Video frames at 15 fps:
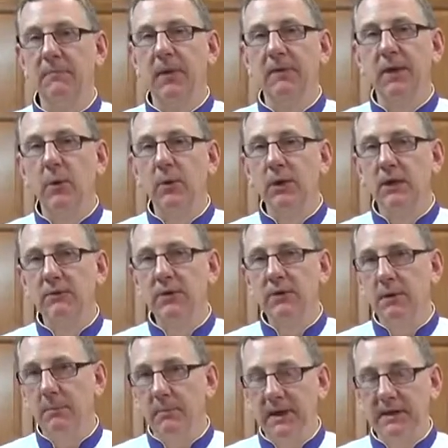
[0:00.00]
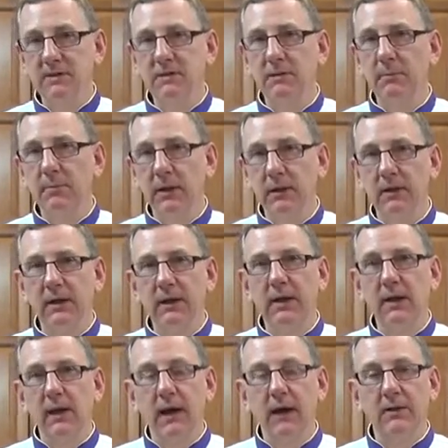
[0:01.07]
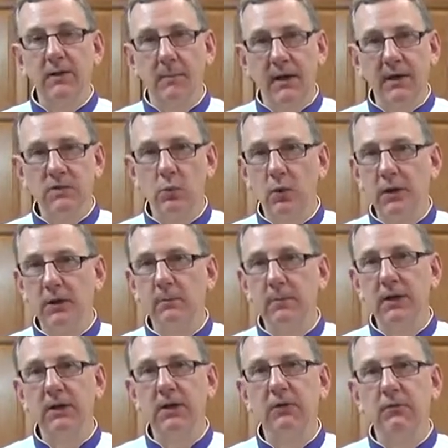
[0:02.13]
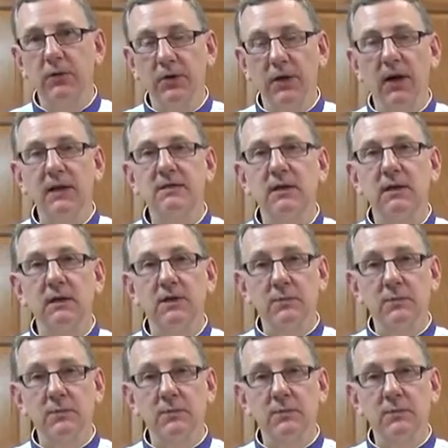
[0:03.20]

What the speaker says: They will give you the best stability and the best workability for an icing,